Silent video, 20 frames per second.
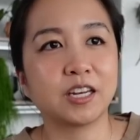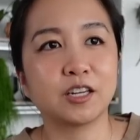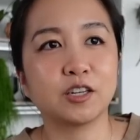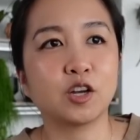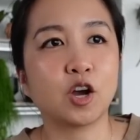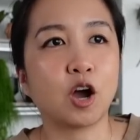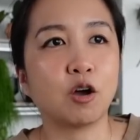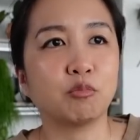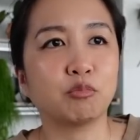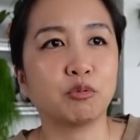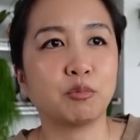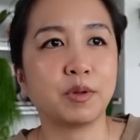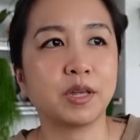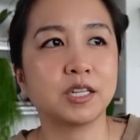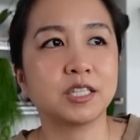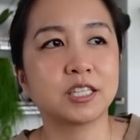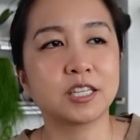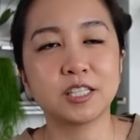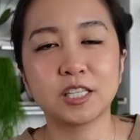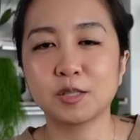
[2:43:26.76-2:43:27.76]

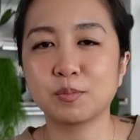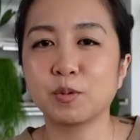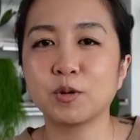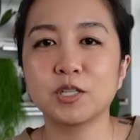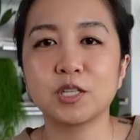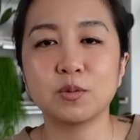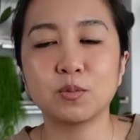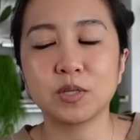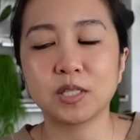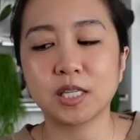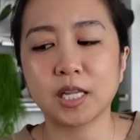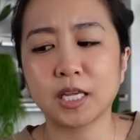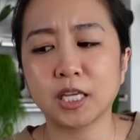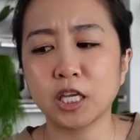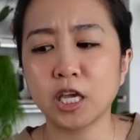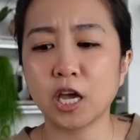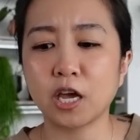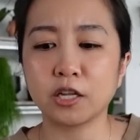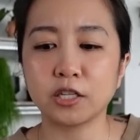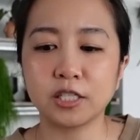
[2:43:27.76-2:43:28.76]
compliments, because this person was like,
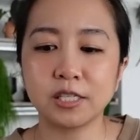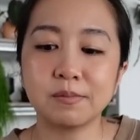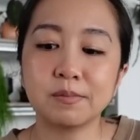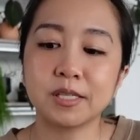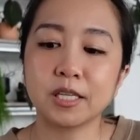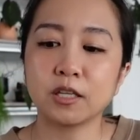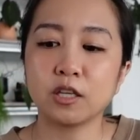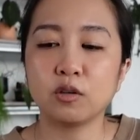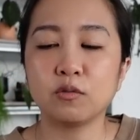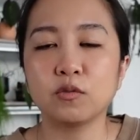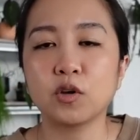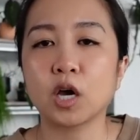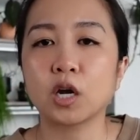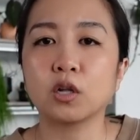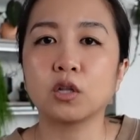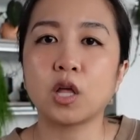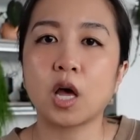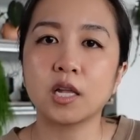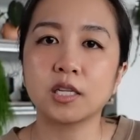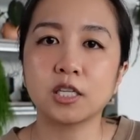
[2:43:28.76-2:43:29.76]
yeah, it seems like you've got a
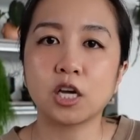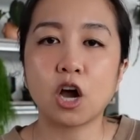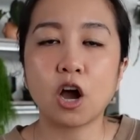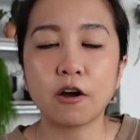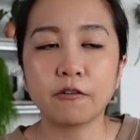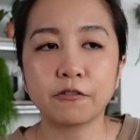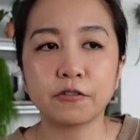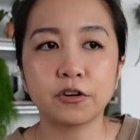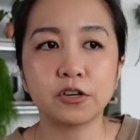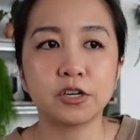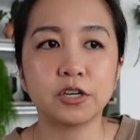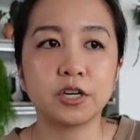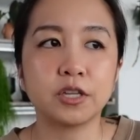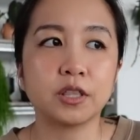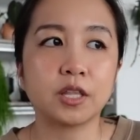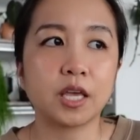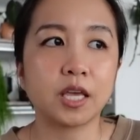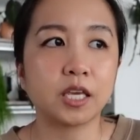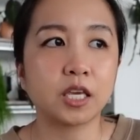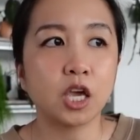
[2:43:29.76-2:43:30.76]
lot to offer and
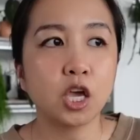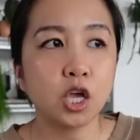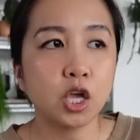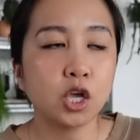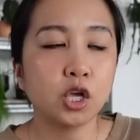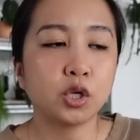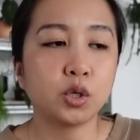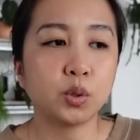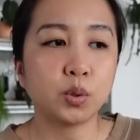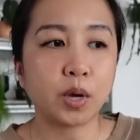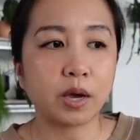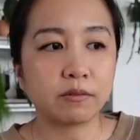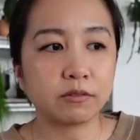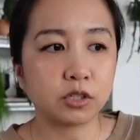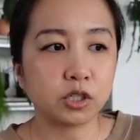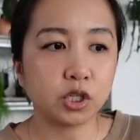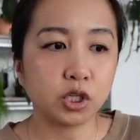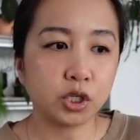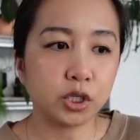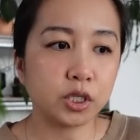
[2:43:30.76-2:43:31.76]
like you have a
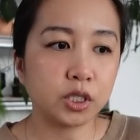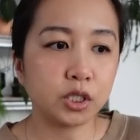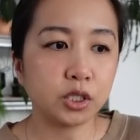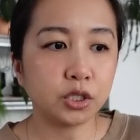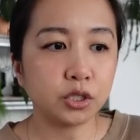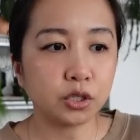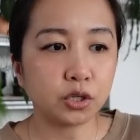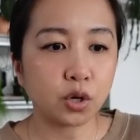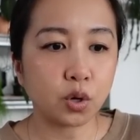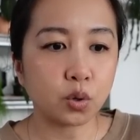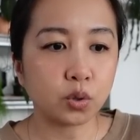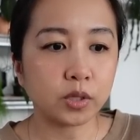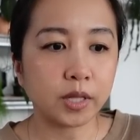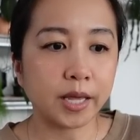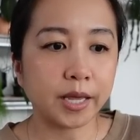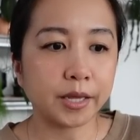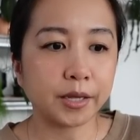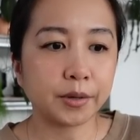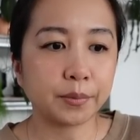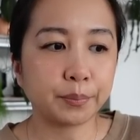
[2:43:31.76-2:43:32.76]
good, you know,
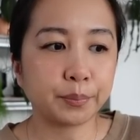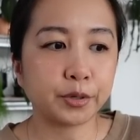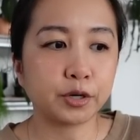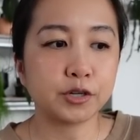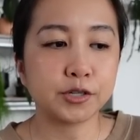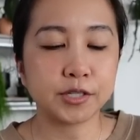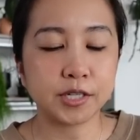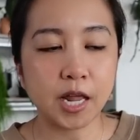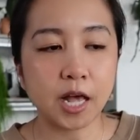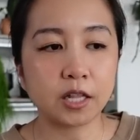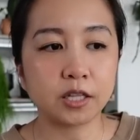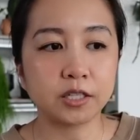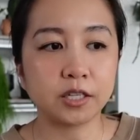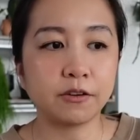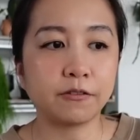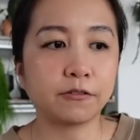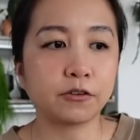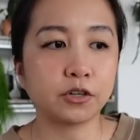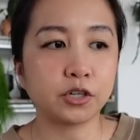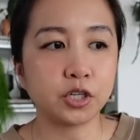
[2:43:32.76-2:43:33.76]
like
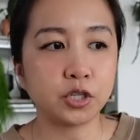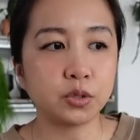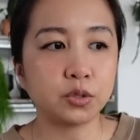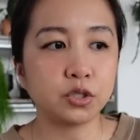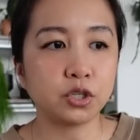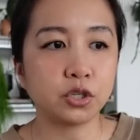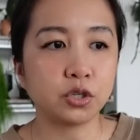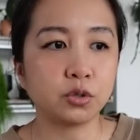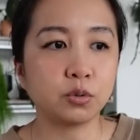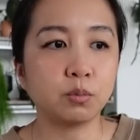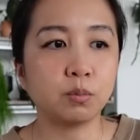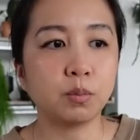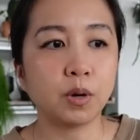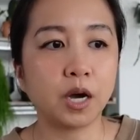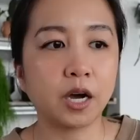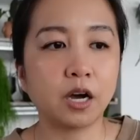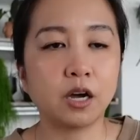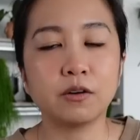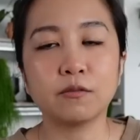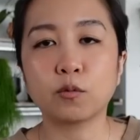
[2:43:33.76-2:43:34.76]
personality for YouTube,
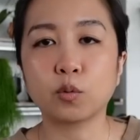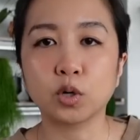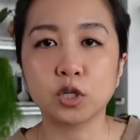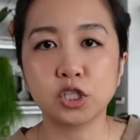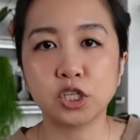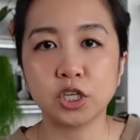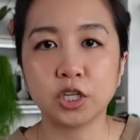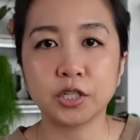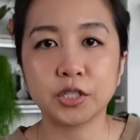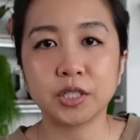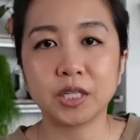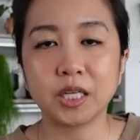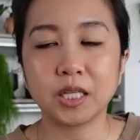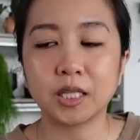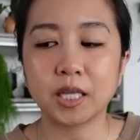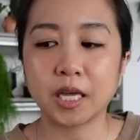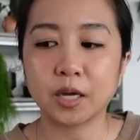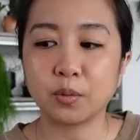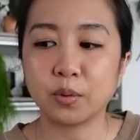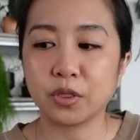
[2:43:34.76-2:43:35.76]
but unfortunately,
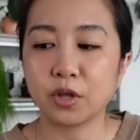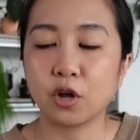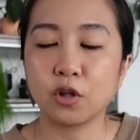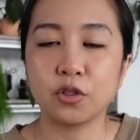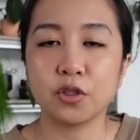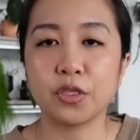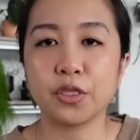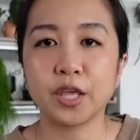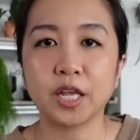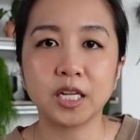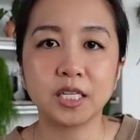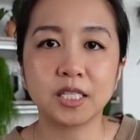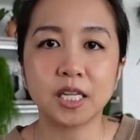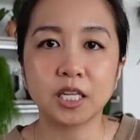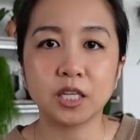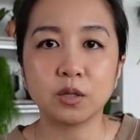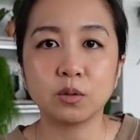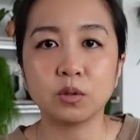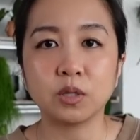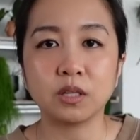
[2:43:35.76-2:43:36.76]
like with all the things
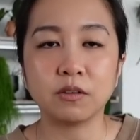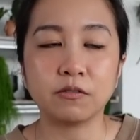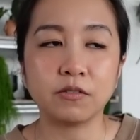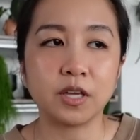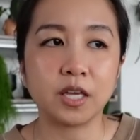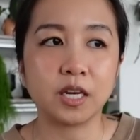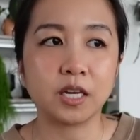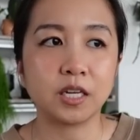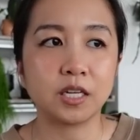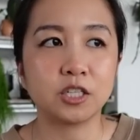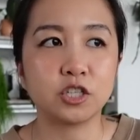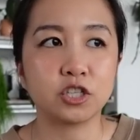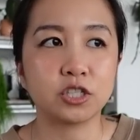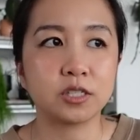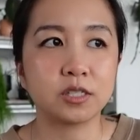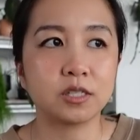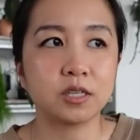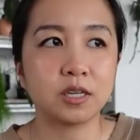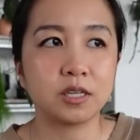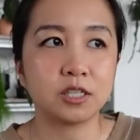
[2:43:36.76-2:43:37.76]
that you leave in, it
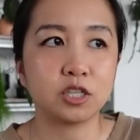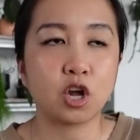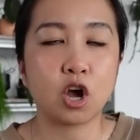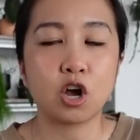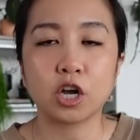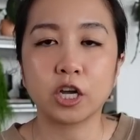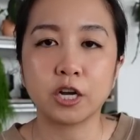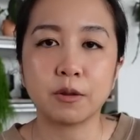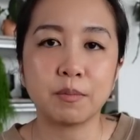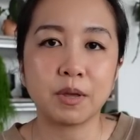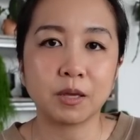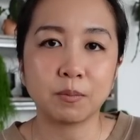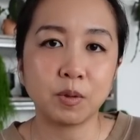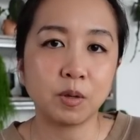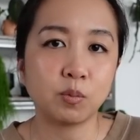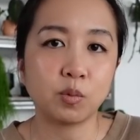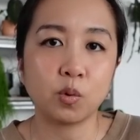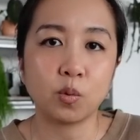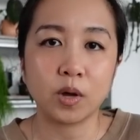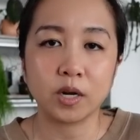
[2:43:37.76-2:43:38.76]
just is not going to make
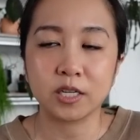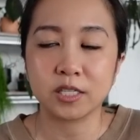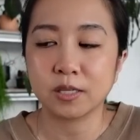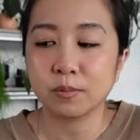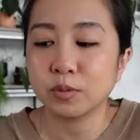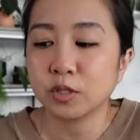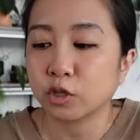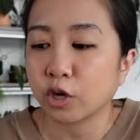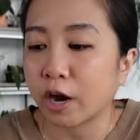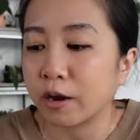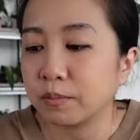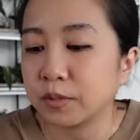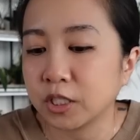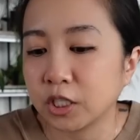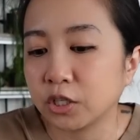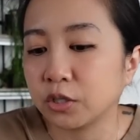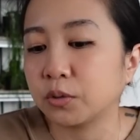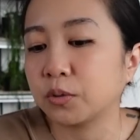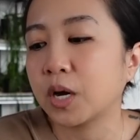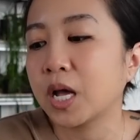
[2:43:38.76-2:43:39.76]
people want to subscribe to
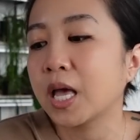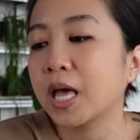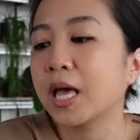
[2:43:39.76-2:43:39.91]
you.